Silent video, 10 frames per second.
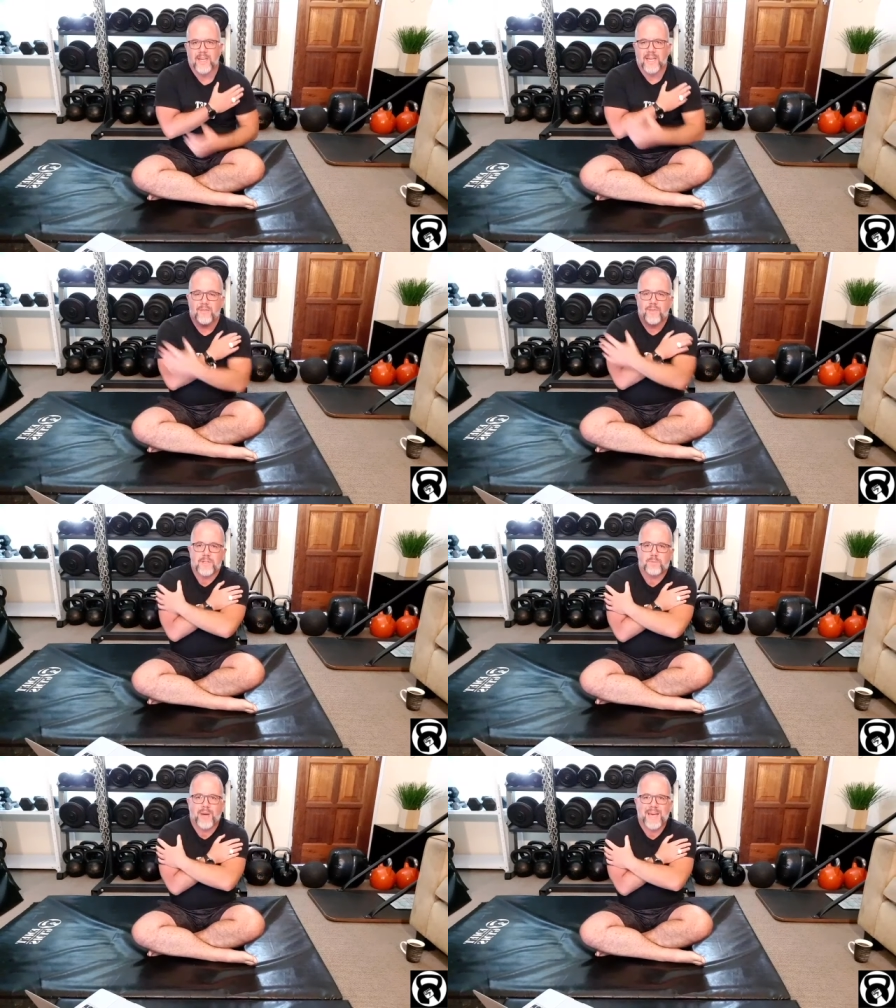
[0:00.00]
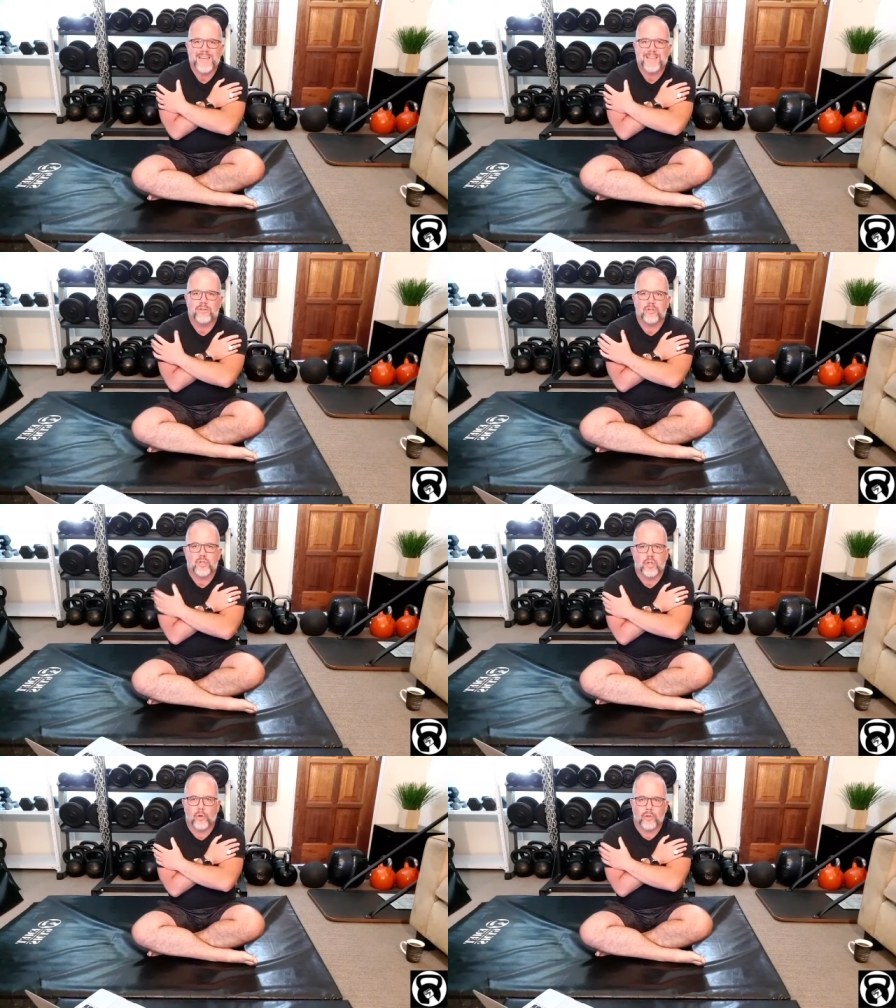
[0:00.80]
If there's pain in the
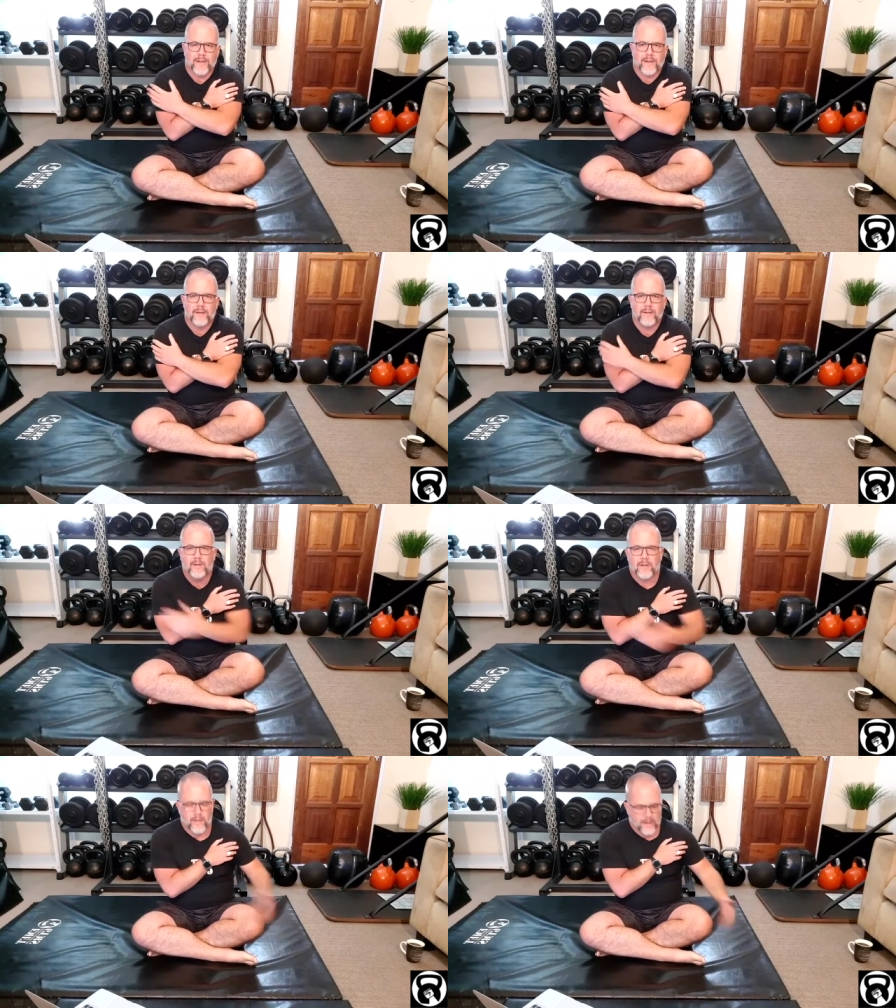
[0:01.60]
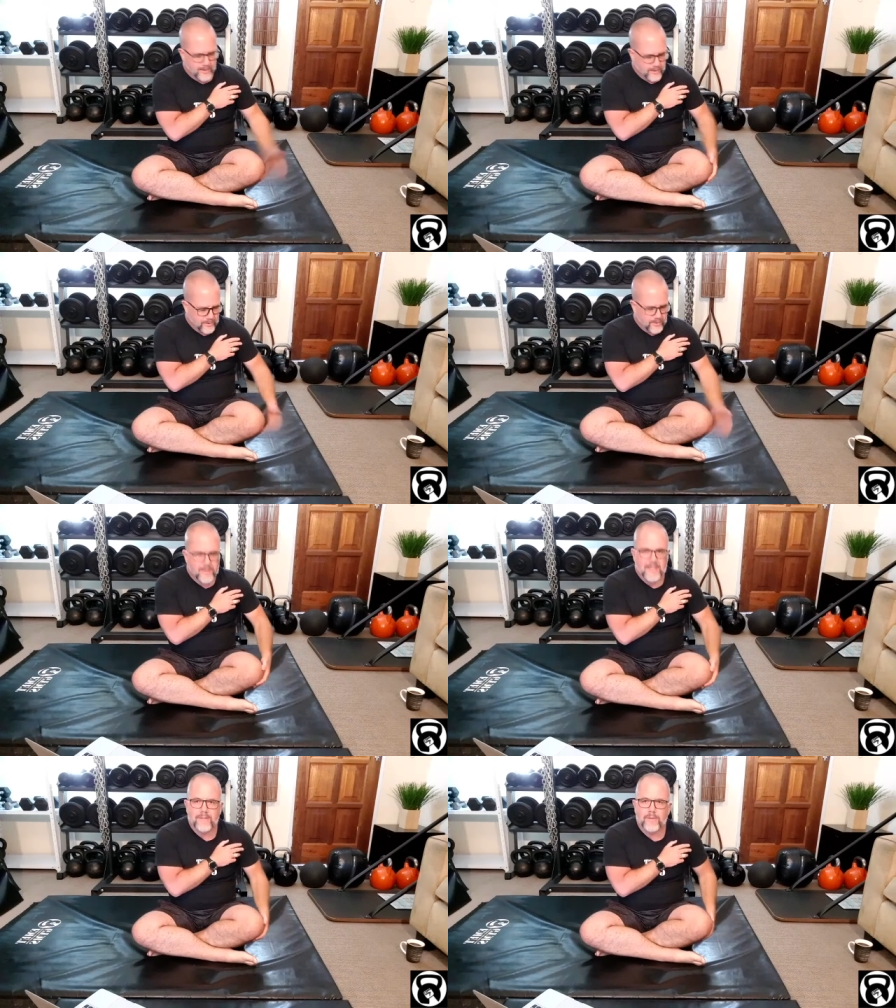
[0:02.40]
shoulder,
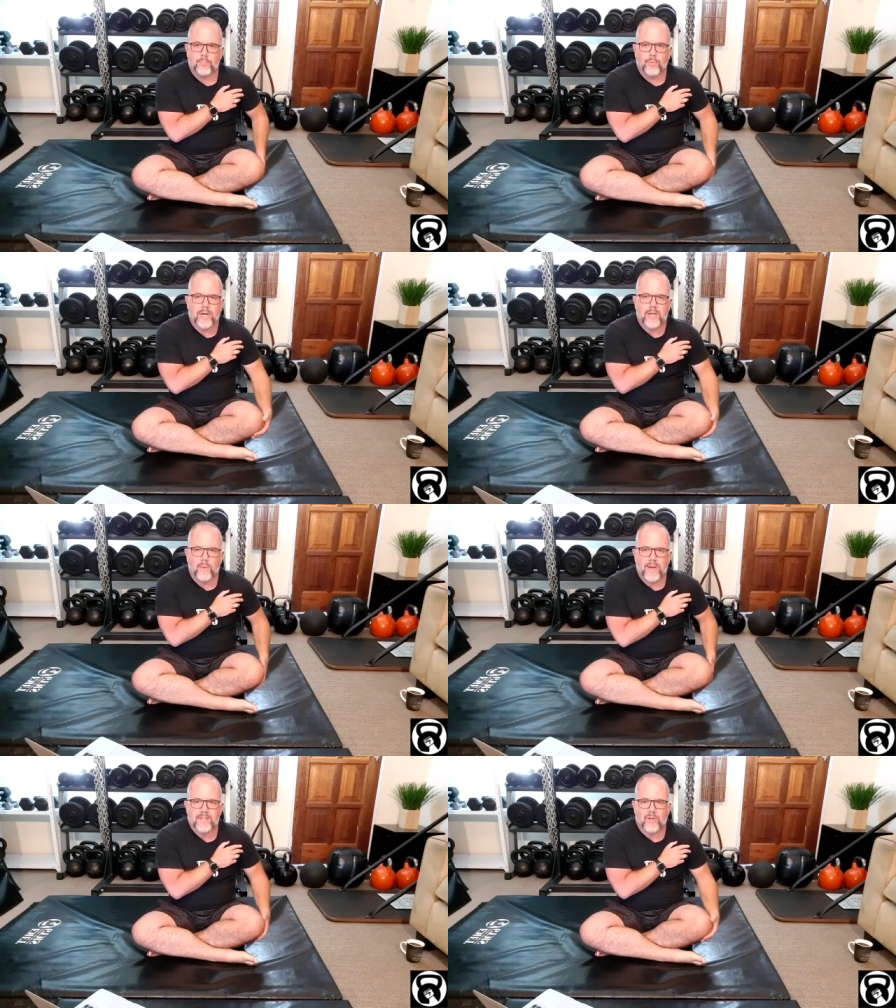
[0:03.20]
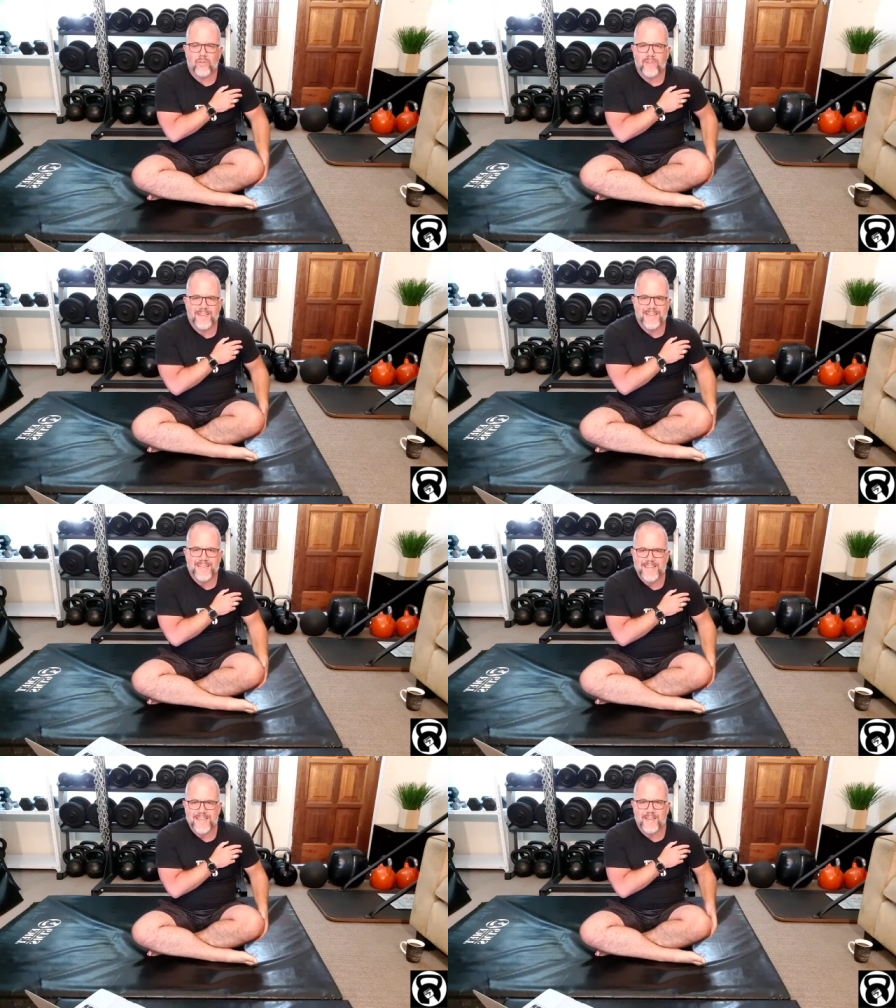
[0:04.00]
leave the body weight on the
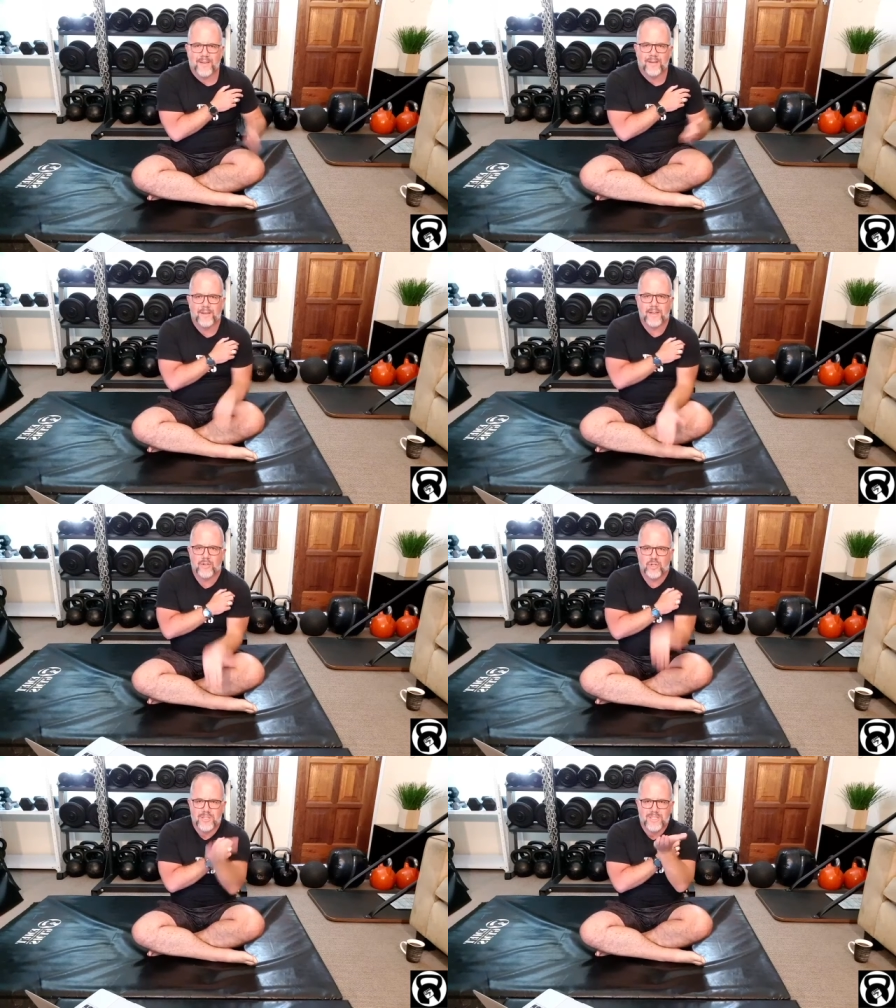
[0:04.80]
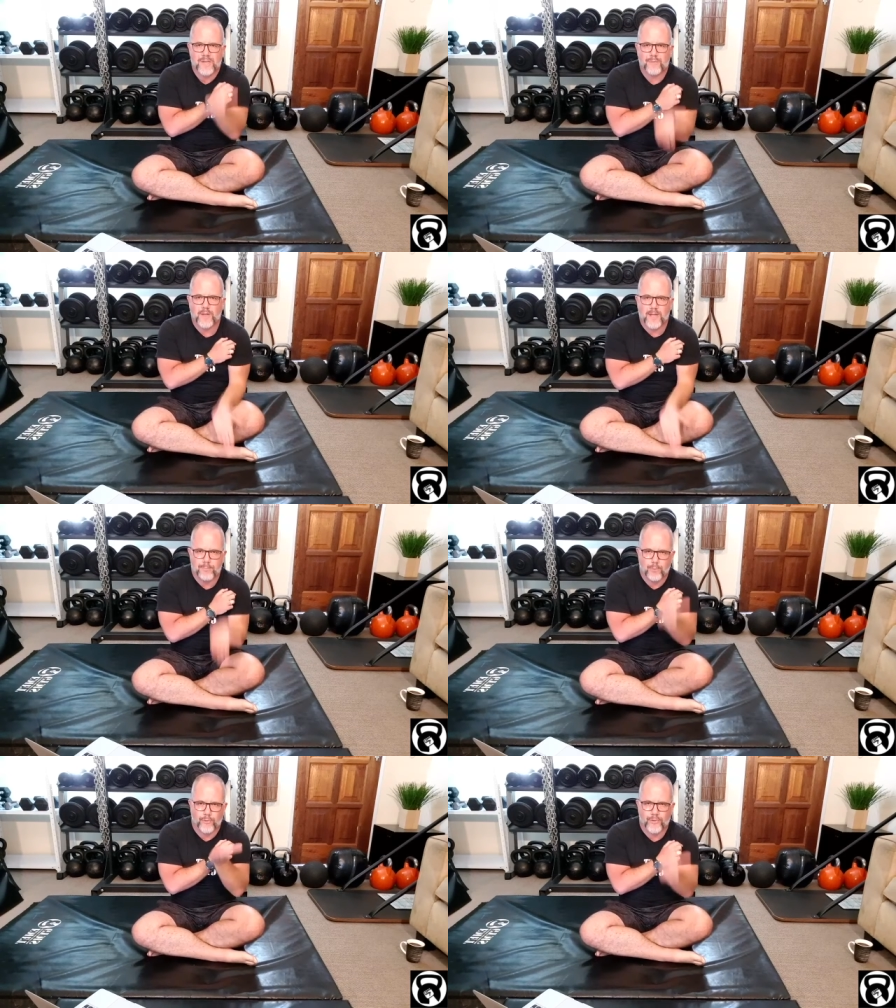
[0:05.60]
knee and just lift the
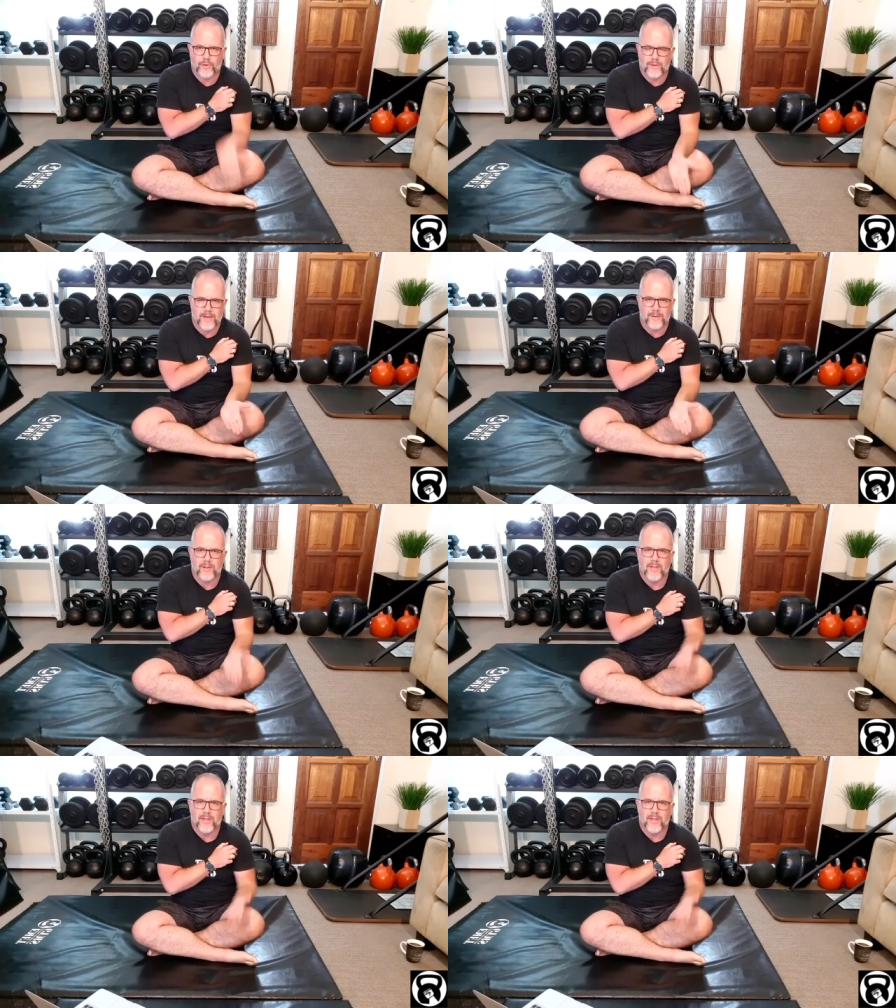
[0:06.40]
hip off the ground.